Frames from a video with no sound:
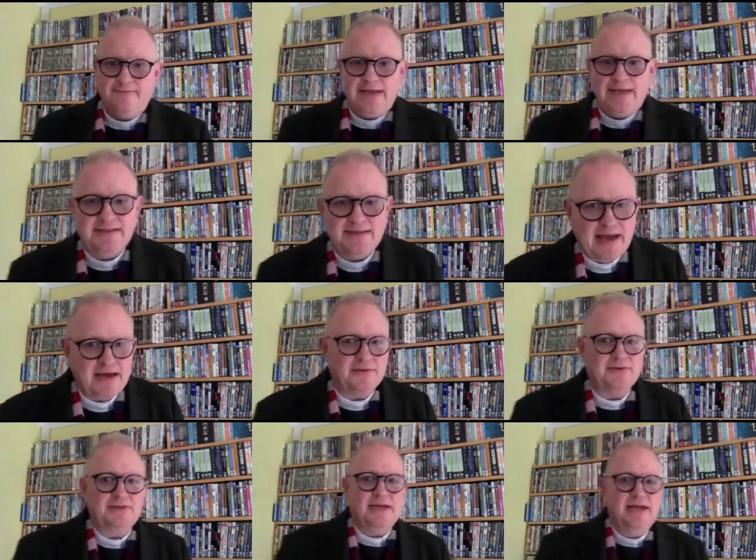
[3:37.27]
It's
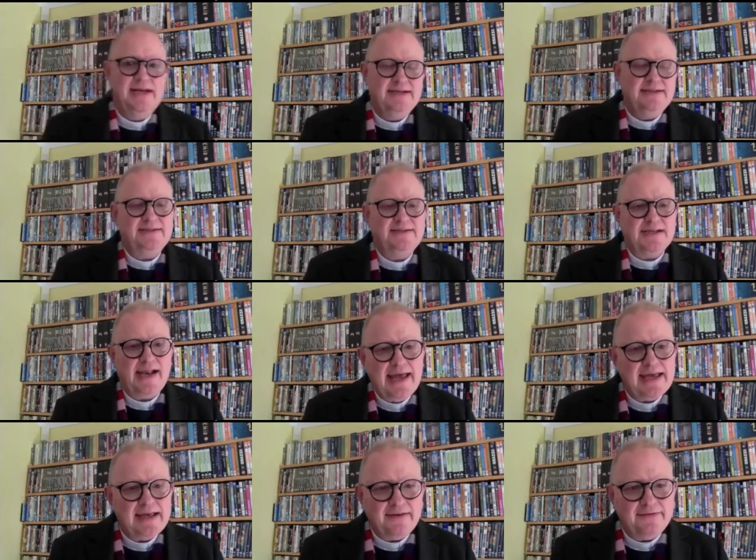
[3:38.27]
about
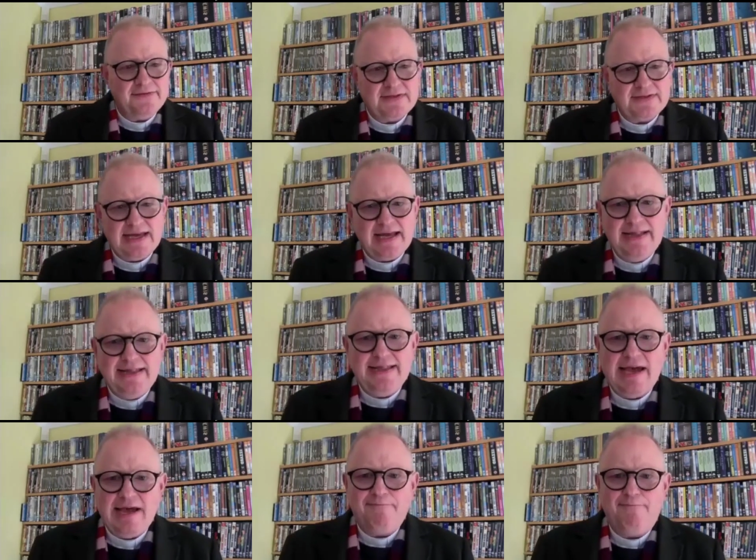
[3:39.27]
slaves in
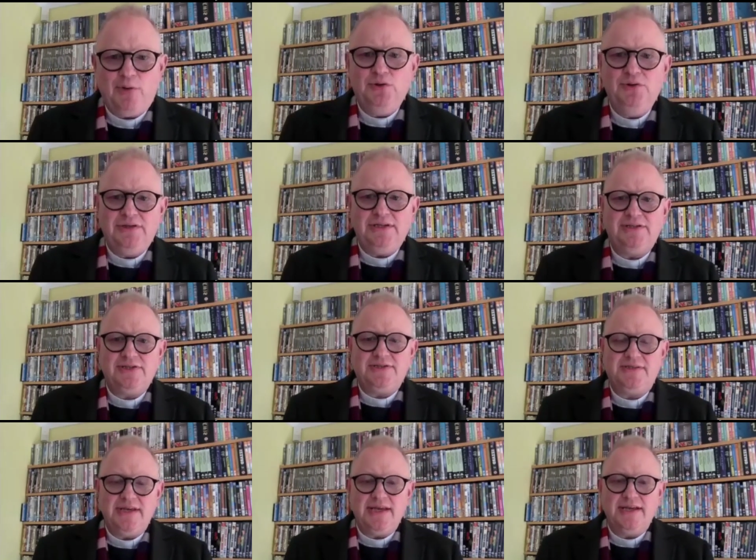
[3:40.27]
their bondage
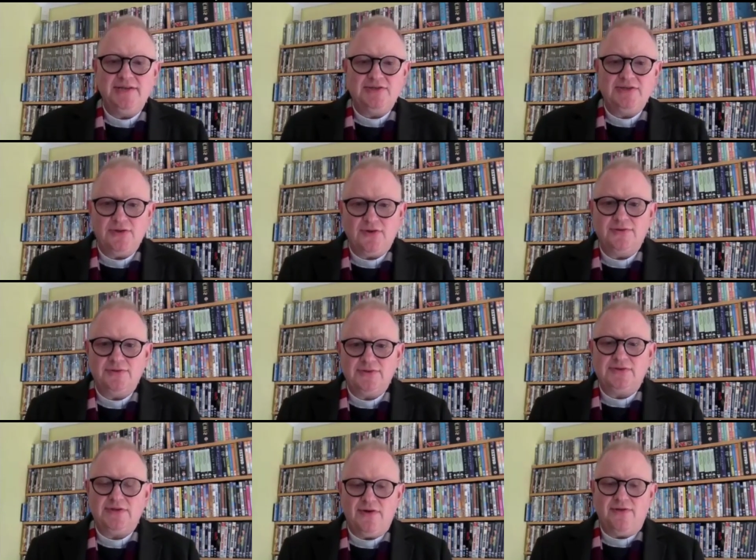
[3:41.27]
singing
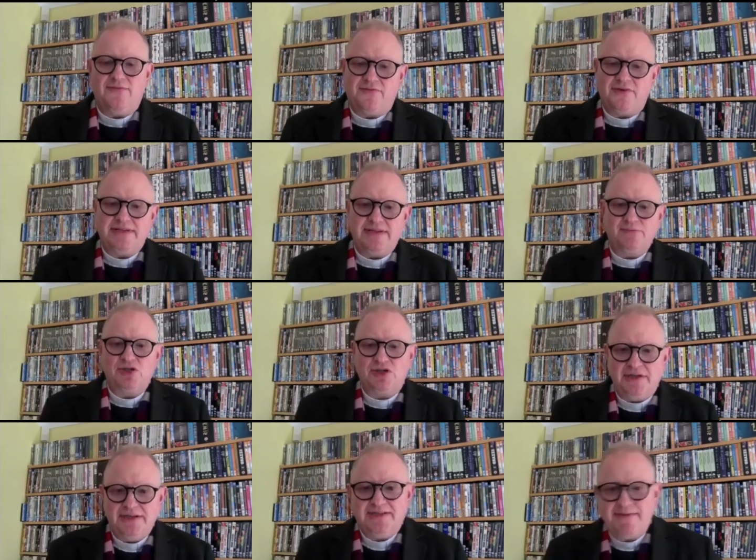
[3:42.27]
songs of
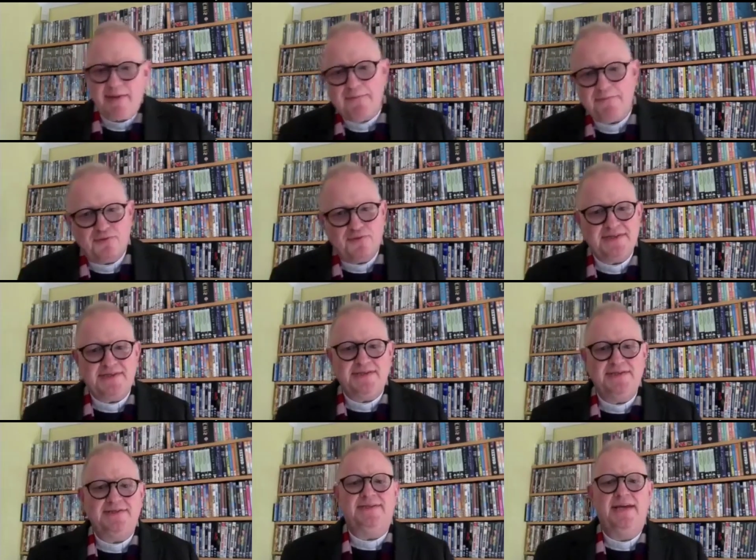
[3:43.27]
redemption. It's about
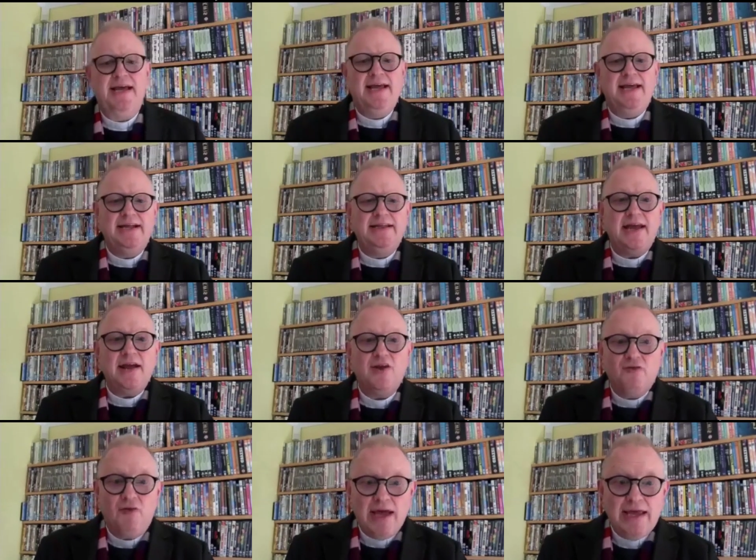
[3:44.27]
prisoners in their
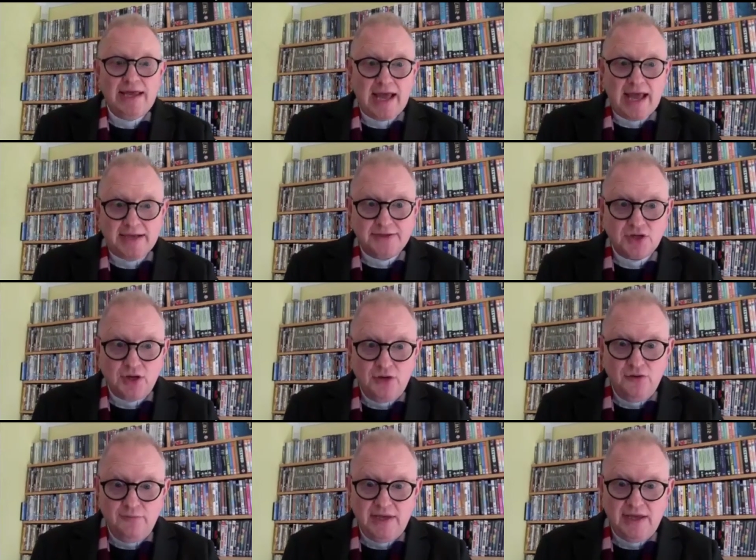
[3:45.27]
grey and
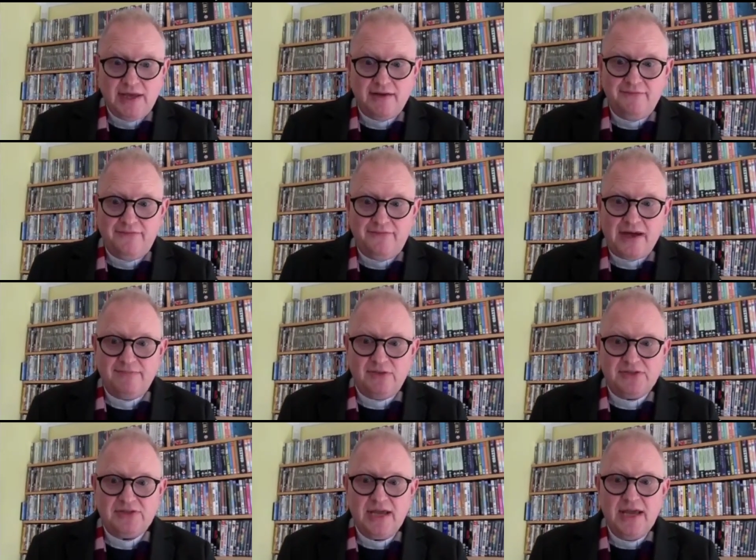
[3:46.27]
gloomy
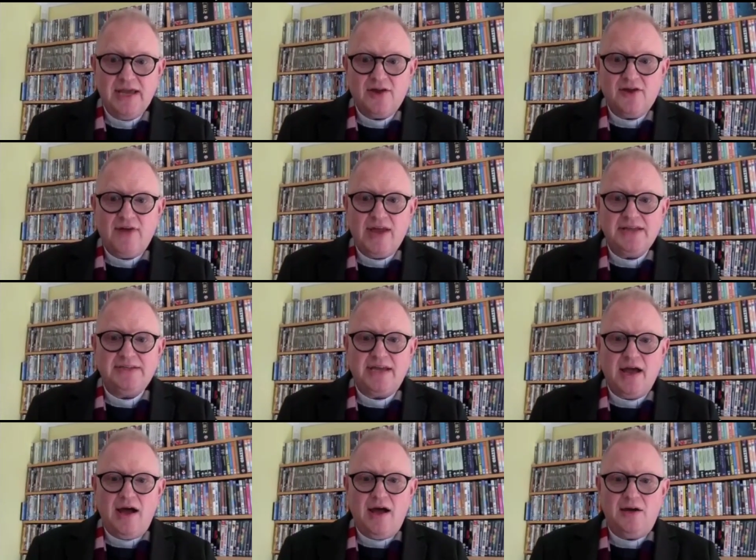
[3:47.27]
confinement
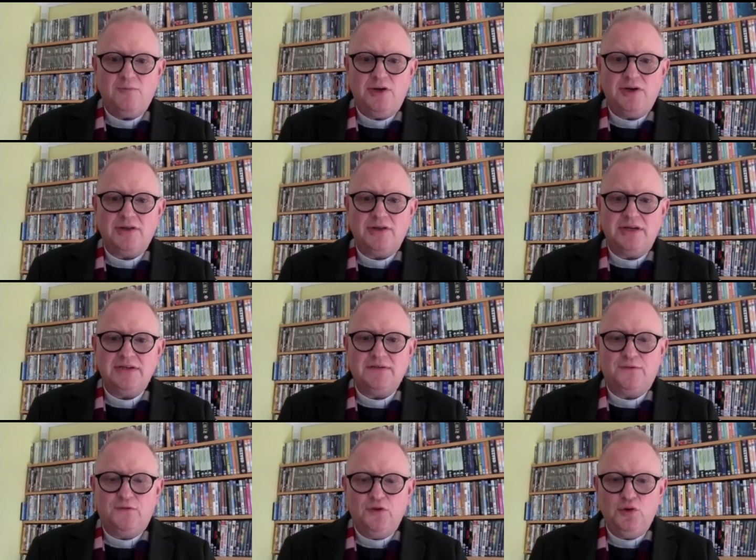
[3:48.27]
creating artwork that is
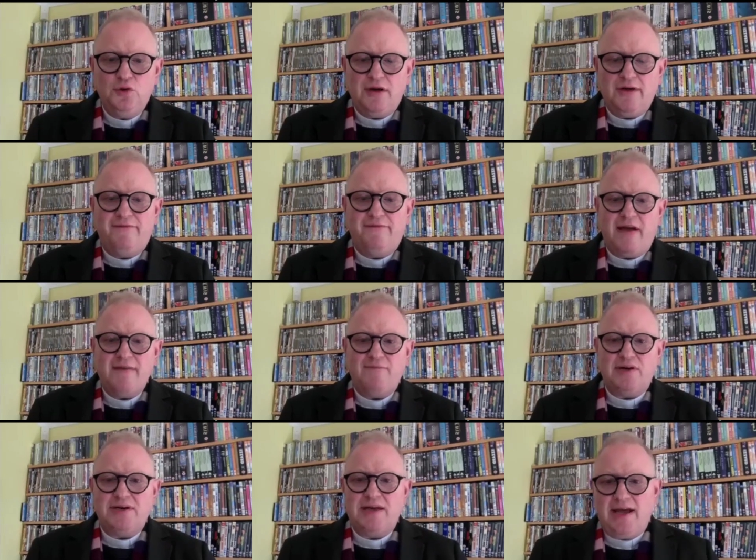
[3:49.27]
full of
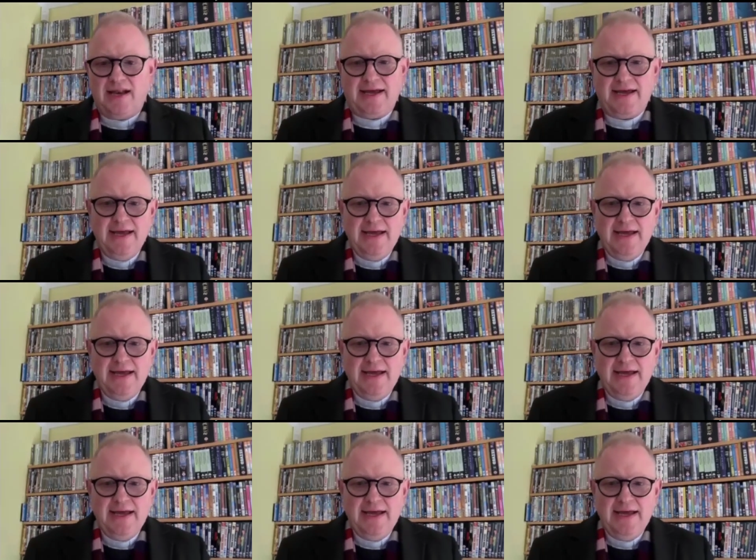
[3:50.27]
vibrant colour.